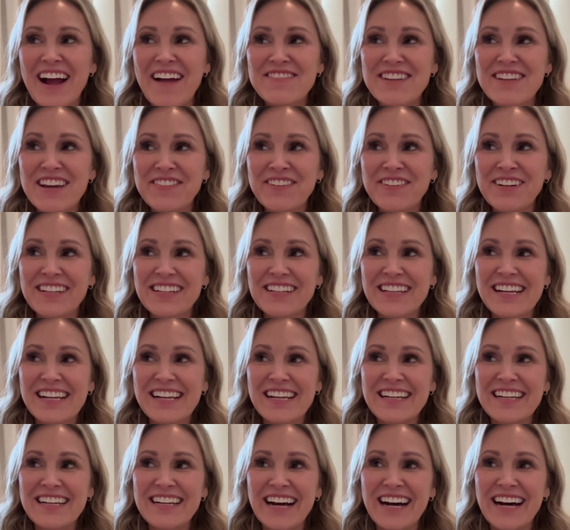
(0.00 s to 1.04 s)

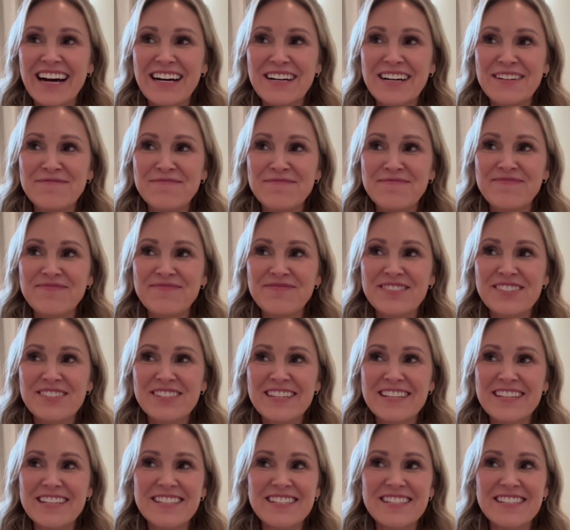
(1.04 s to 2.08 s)
definitely
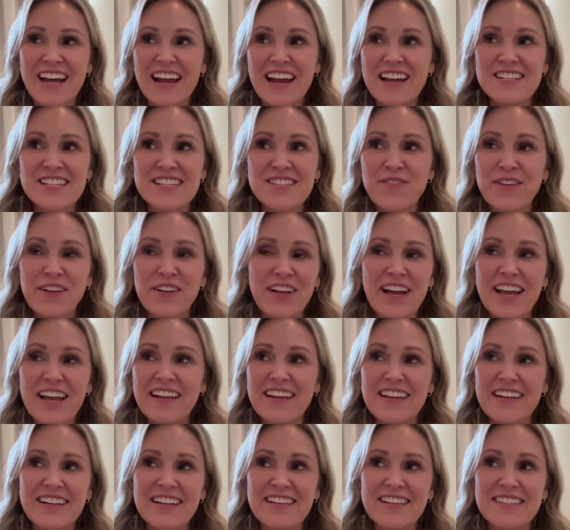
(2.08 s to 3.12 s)
I just feel like
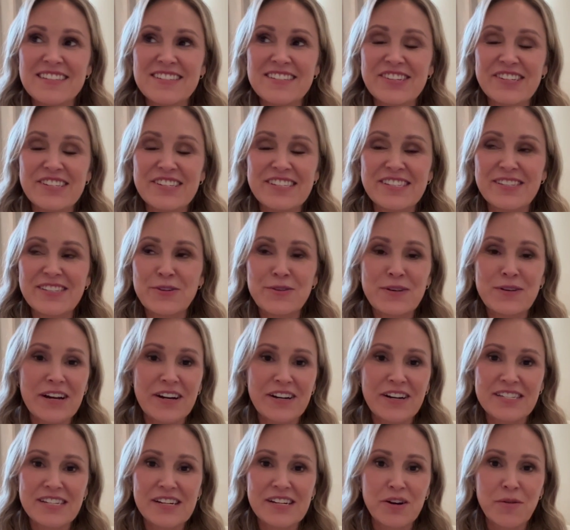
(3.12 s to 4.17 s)
it is just so near
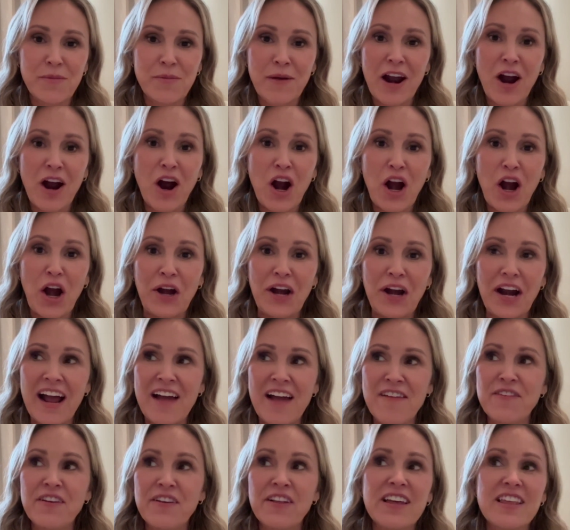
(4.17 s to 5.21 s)
and dear to my heart. I
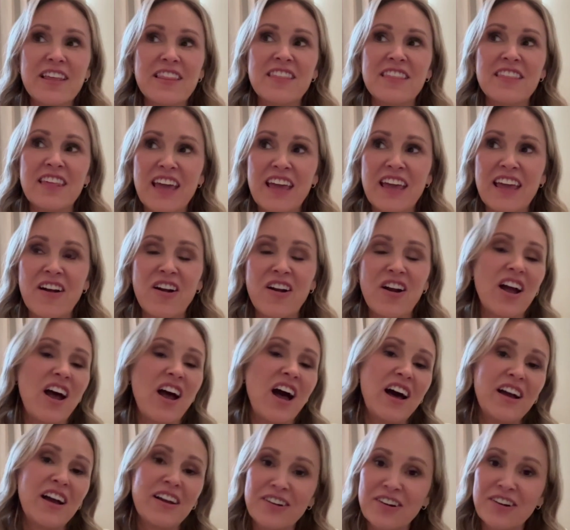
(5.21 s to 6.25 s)
feel like they are
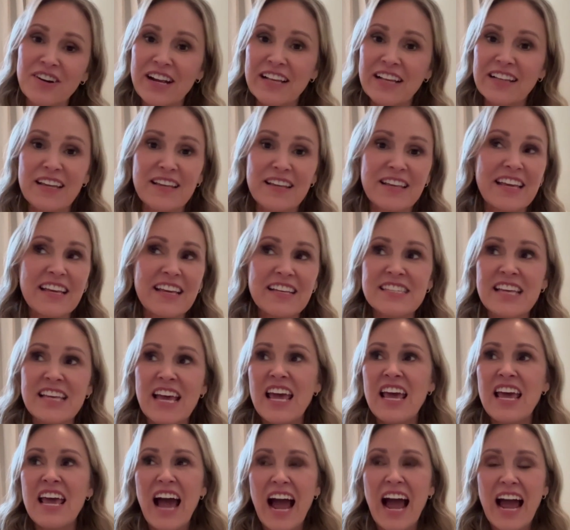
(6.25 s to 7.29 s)
hungry, like kids.
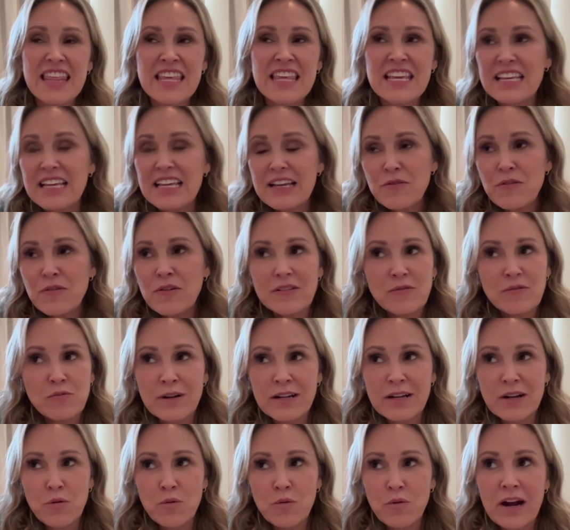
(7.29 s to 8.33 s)
I think
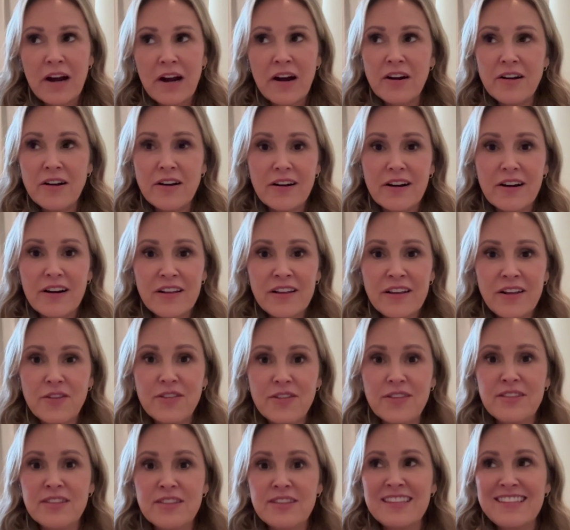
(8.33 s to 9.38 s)
where
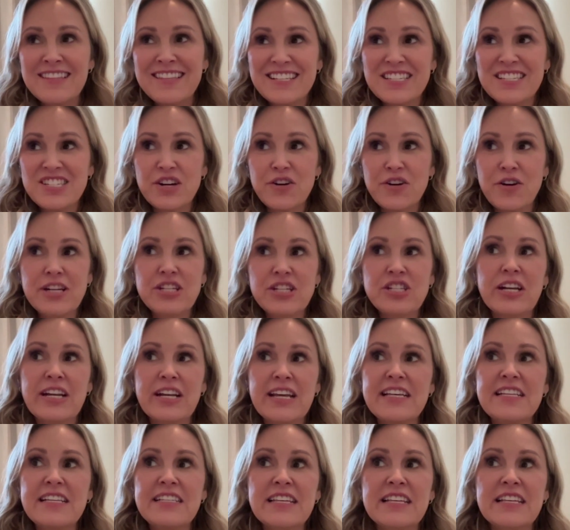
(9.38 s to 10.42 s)
this generation
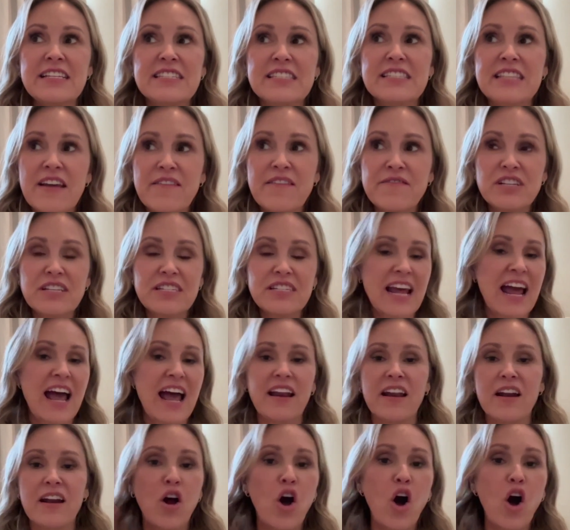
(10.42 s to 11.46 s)
is they've just had
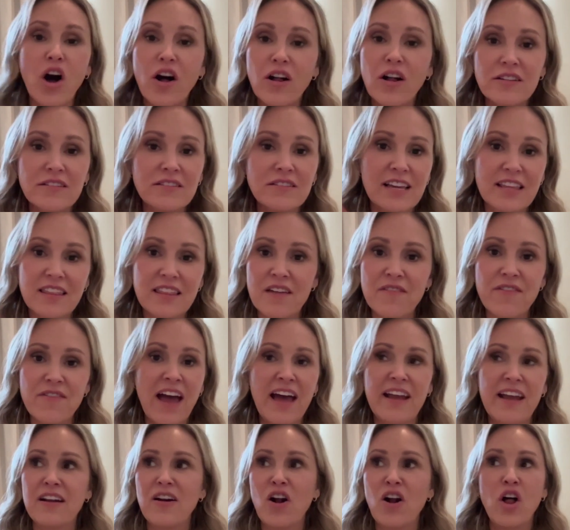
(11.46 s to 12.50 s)
it all. Like they've
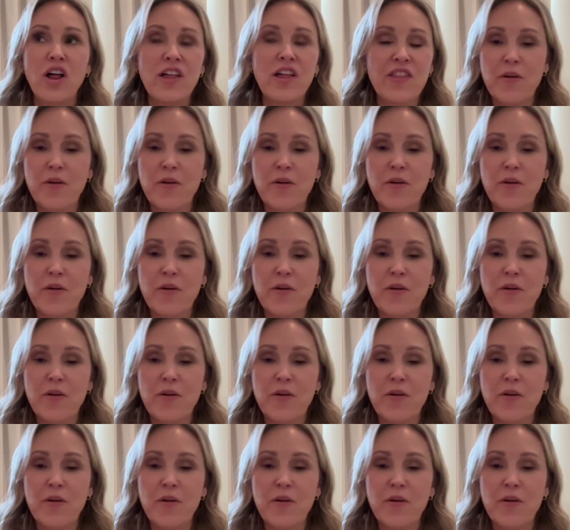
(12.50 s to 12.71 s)
had it all in their